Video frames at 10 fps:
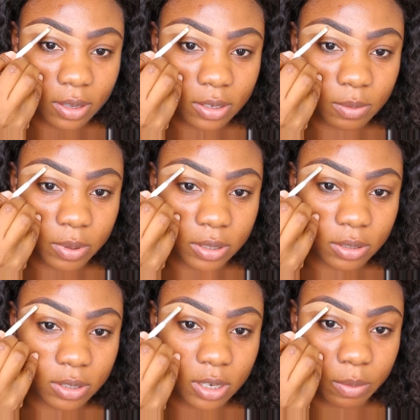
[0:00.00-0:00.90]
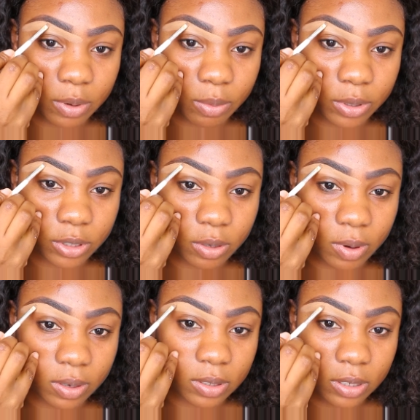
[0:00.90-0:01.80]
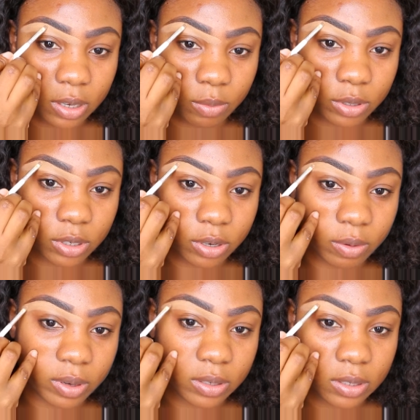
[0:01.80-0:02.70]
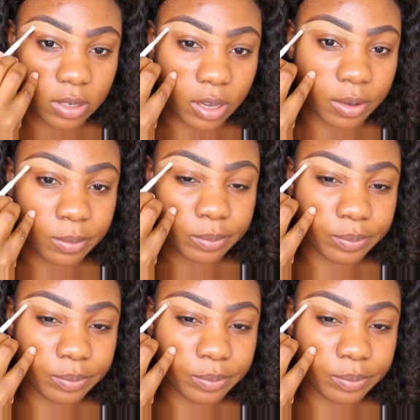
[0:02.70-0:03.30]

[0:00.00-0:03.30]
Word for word: it's best you tell me what you want to see and what you don't want to see,